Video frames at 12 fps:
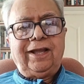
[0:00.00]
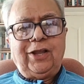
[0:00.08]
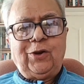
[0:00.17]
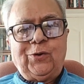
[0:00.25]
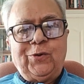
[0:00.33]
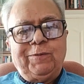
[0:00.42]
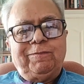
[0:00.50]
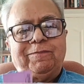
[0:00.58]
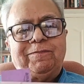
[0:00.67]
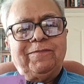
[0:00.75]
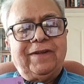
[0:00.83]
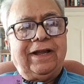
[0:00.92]
Hello.
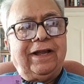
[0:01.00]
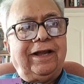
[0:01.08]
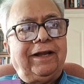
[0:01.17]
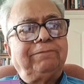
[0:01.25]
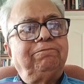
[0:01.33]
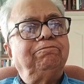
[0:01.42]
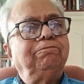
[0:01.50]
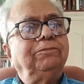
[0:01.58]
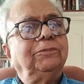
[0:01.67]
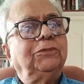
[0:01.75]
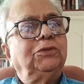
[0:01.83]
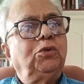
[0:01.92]
Uh,
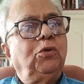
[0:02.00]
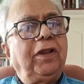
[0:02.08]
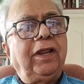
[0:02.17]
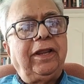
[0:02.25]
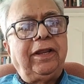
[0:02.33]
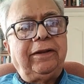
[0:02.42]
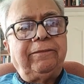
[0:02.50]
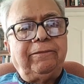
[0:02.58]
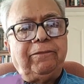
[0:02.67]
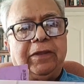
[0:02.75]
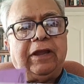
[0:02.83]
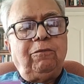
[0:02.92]
Today
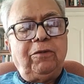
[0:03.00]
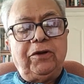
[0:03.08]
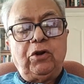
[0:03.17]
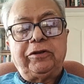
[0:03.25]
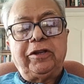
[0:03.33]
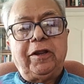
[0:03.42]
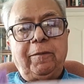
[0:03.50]
I'll be talking